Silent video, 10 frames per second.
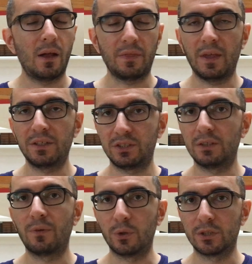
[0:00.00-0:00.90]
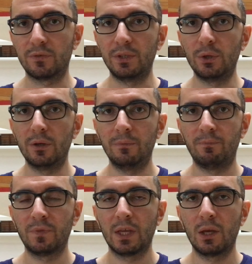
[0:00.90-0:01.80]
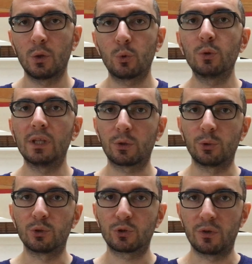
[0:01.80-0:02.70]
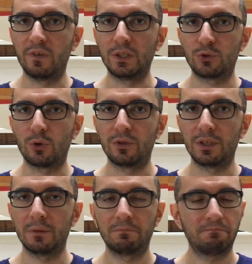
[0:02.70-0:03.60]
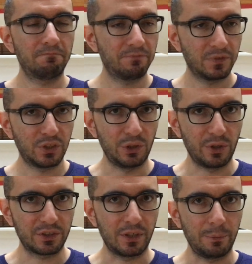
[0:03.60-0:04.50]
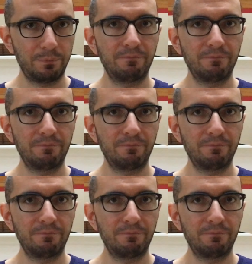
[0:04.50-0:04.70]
That is it for this video. Good luck on your serverless journey. See you next time.